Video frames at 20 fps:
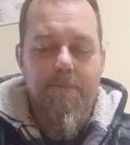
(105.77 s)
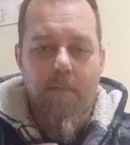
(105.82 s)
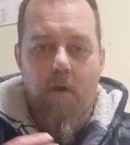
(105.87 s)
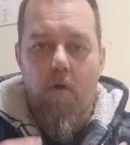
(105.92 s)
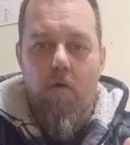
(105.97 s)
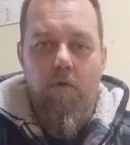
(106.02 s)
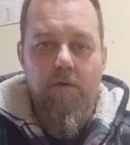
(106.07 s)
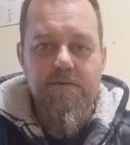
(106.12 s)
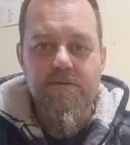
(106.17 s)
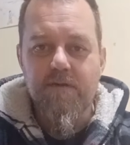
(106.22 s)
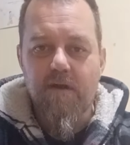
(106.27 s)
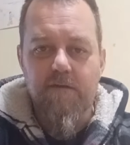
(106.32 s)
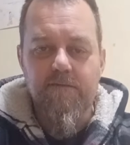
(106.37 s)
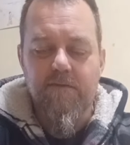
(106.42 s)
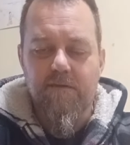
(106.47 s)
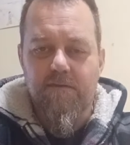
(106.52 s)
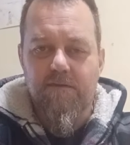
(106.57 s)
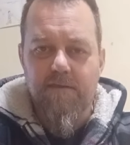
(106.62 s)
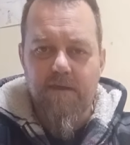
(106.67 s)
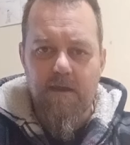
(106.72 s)
or start
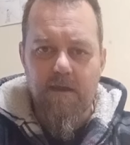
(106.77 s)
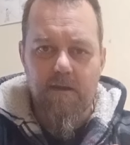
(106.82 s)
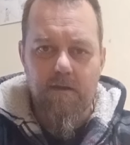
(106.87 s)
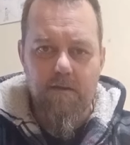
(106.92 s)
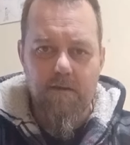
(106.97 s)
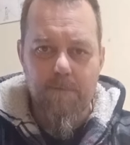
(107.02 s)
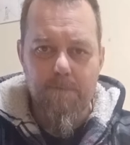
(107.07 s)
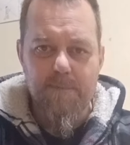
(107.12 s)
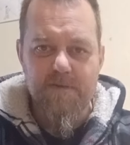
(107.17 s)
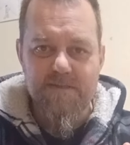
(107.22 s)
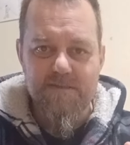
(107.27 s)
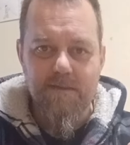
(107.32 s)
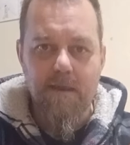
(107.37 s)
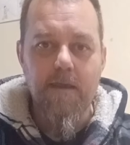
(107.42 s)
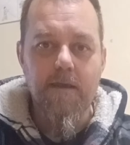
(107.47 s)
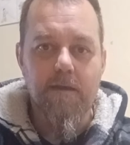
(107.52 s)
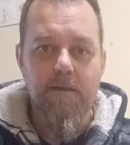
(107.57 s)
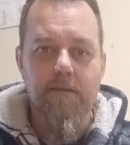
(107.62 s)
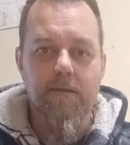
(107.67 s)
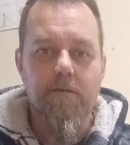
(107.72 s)
to think
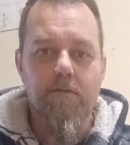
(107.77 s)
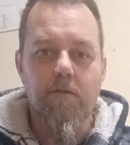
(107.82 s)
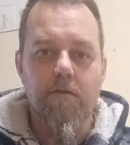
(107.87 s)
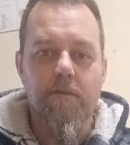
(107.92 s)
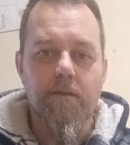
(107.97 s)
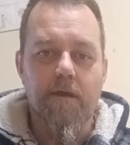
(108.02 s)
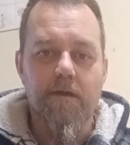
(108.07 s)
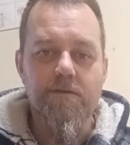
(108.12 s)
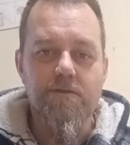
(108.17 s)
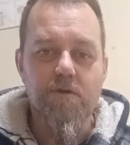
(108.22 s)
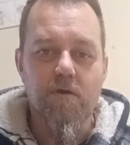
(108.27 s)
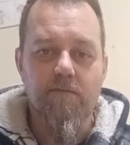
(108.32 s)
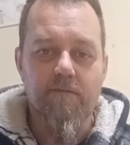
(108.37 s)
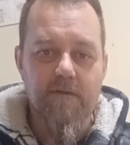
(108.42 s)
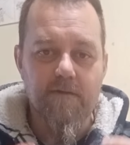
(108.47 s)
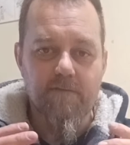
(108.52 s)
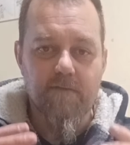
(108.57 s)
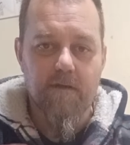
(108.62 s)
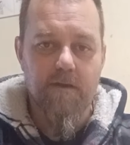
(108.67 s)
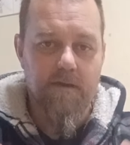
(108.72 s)
mistakenly along the lines of,
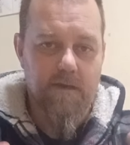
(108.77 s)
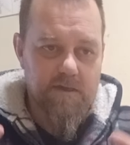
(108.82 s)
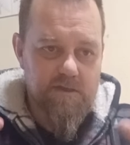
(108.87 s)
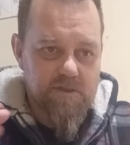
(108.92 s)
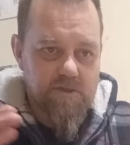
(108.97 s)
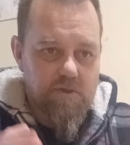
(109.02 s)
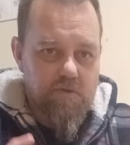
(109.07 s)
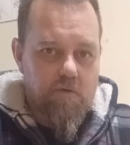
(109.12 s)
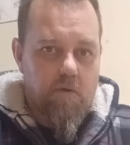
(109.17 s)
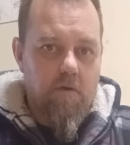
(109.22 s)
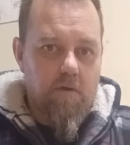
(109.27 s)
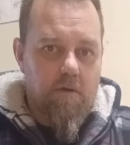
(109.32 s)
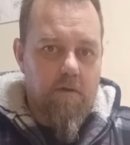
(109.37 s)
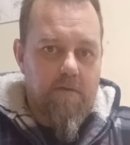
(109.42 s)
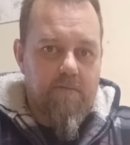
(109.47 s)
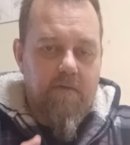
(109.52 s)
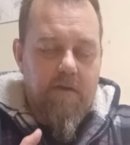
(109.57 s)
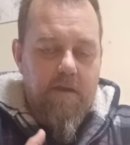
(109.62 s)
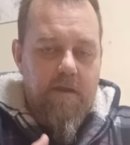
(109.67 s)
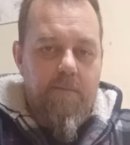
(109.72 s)
if I get stronger,
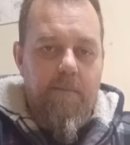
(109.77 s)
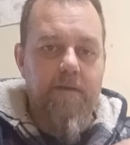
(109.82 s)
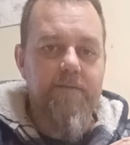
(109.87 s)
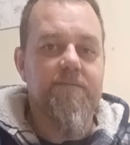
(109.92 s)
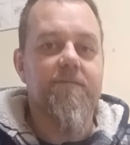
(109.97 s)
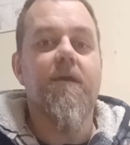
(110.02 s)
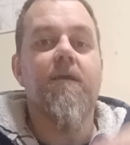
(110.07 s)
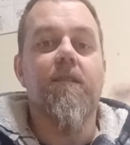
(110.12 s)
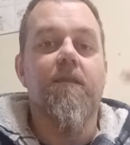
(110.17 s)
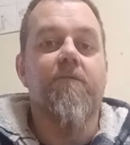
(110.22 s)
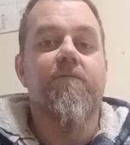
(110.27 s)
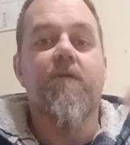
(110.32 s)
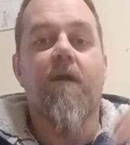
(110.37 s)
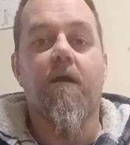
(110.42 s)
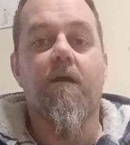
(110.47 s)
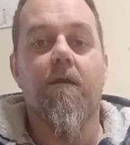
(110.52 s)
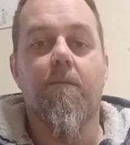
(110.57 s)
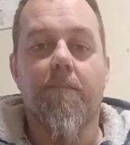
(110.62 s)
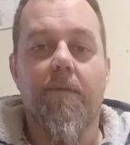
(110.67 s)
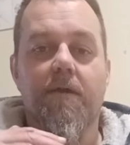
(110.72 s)
if I get my deadlift
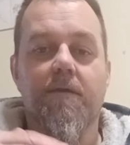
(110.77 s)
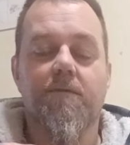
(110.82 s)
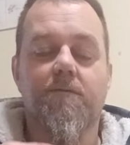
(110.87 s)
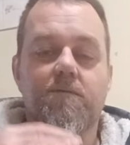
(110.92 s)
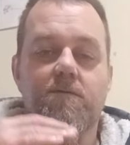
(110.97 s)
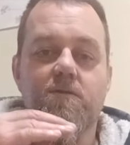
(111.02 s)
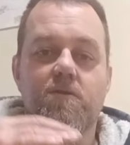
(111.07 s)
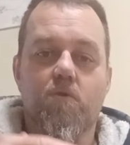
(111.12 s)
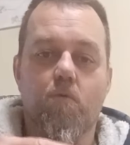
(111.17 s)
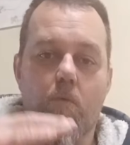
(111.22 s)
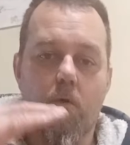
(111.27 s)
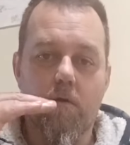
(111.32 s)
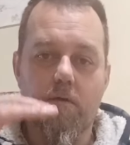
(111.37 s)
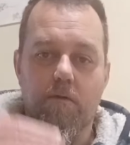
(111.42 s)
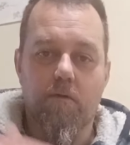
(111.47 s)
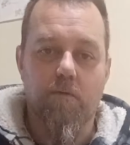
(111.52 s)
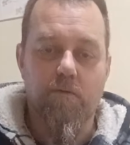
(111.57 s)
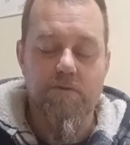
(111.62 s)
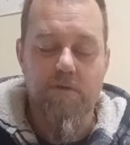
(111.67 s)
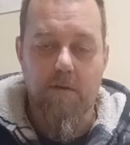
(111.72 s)
higher, my squat
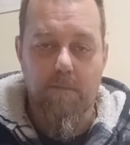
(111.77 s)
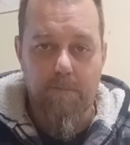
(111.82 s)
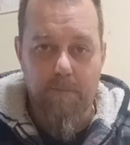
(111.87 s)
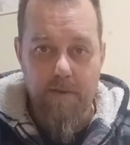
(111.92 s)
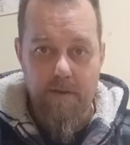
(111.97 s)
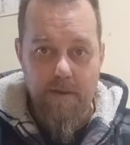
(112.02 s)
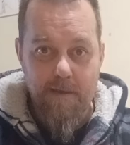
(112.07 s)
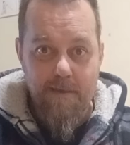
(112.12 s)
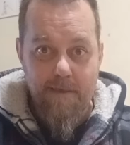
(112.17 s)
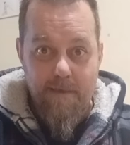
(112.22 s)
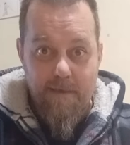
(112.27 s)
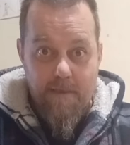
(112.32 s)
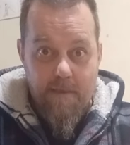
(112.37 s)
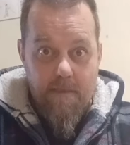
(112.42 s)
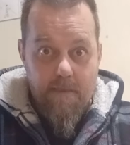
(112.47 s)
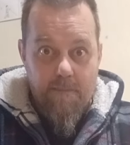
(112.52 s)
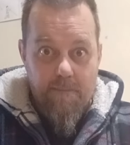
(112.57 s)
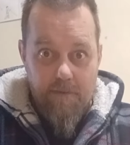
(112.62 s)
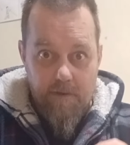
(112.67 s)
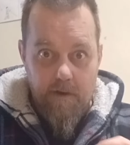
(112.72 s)
goes up,
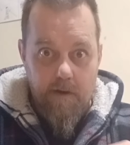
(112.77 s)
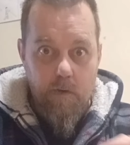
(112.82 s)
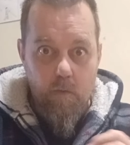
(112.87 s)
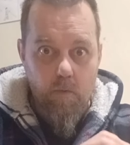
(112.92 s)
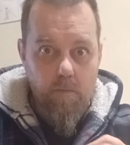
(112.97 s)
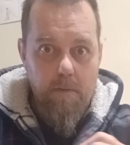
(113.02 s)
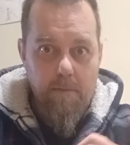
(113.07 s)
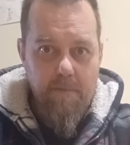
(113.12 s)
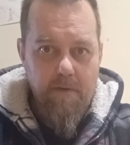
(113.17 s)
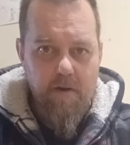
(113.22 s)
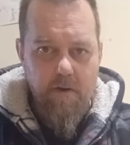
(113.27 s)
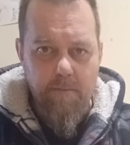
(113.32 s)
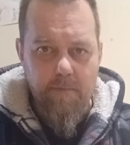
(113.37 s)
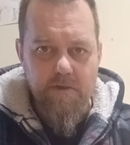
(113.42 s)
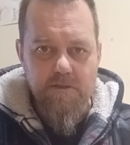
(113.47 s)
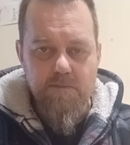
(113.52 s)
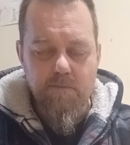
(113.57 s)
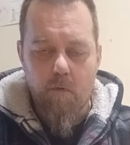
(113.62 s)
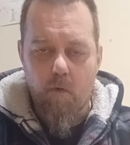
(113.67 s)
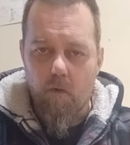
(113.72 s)
then I will be better at my
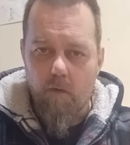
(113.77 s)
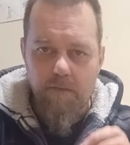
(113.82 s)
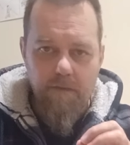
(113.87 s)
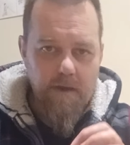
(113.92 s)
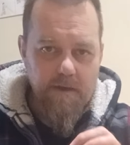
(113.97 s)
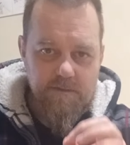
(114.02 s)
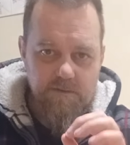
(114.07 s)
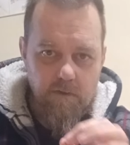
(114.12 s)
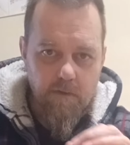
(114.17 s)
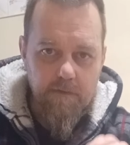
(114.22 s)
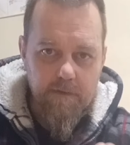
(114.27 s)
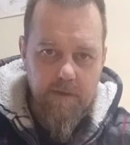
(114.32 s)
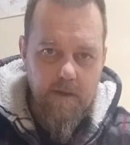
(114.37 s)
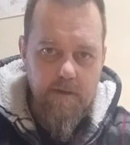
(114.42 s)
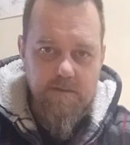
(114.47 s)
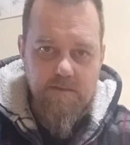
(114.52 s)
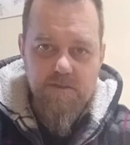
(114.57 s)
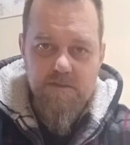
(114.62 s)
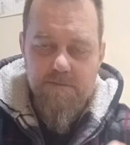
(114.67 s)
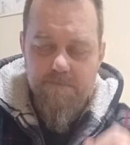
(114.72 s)
sport. That is not the
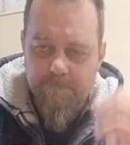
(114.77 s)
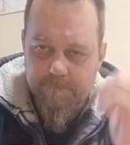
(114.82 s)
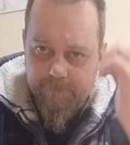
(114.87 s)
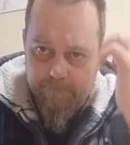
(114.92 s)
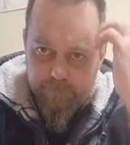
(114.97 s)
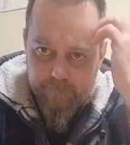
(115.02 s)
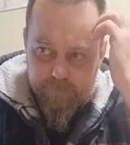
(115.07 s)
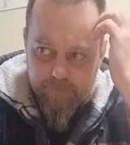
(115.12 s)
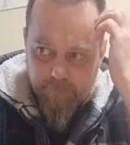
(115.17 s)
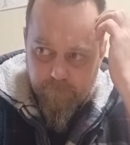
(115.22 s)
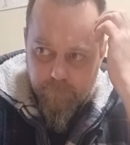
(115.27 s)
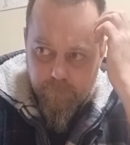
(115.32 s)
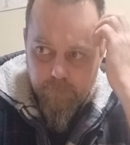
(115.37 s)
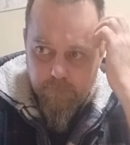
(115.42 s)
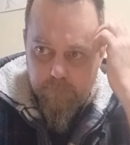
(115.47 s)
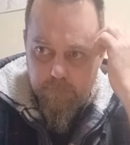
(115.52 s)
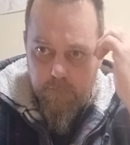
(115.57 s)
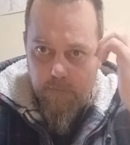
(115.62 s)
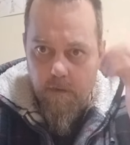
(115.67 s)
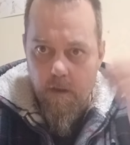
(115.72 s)
case.
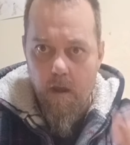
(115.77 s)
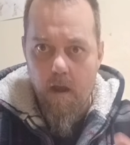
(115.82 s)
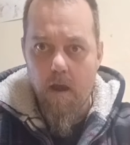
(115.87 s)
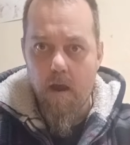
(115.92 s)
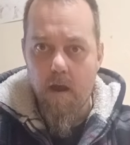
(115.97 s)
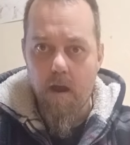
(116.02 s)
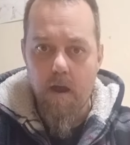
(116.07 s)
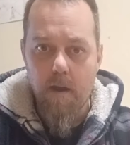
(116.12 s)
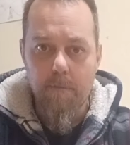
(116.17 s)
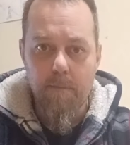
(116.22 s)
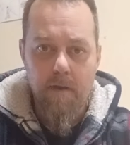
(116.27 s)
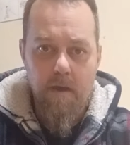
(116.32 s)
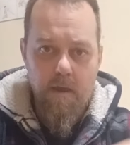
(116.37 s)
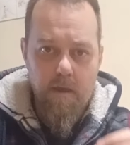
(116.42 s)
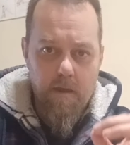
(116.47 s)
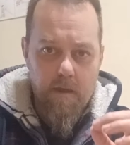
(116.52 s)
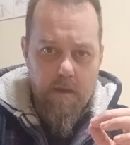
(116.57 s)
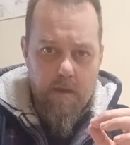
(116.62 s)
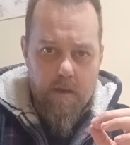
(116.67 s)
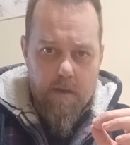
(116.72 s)

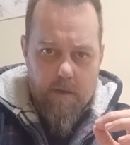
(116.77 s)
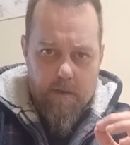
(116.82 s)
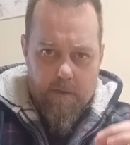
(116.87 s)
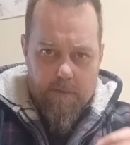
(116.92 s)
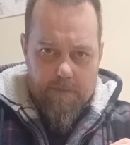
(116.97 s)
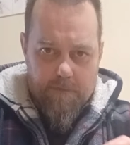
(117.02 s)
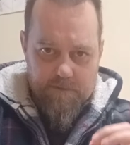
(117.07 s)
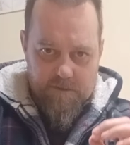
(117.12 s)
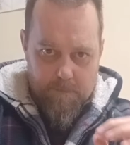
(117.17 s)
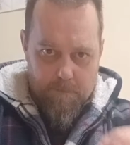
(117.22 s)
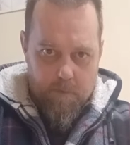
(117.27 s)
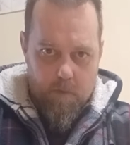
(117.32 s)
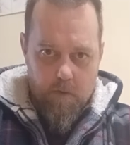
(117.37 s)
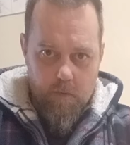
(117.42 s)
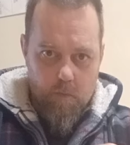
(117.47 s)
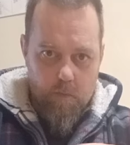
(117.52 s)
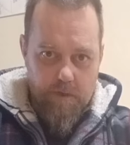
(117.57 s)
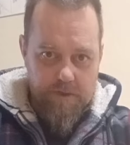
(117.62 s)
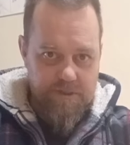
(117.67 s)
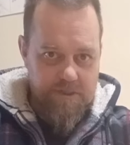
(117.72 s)
There's a
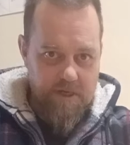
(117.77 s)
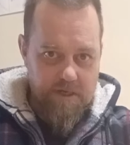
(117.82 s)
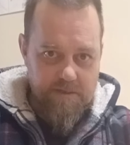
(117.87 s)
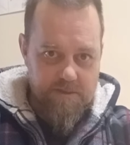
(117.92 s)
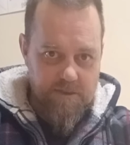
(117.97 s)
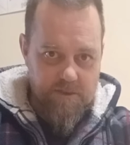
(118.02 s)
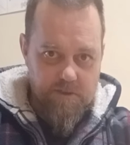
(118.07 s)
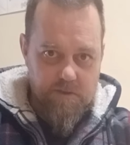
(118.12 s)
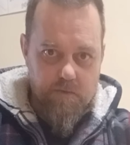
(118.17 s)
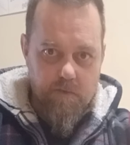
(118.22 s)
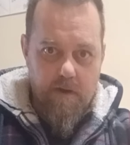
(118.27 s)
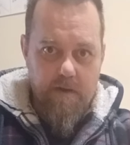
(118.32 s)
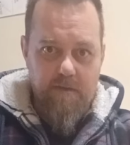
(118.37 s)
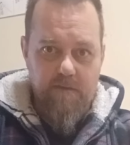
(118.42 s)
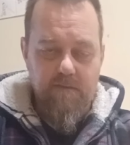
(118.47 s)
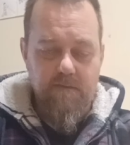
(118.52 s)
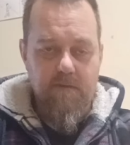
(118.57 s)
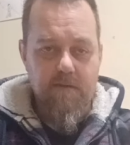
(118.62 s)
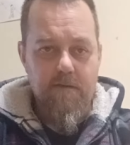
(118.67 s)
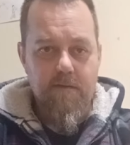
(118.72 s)
point where chasing
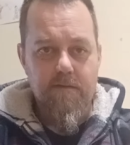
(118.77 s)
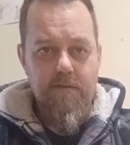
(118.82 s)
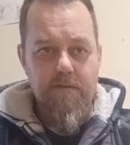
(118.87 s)
strength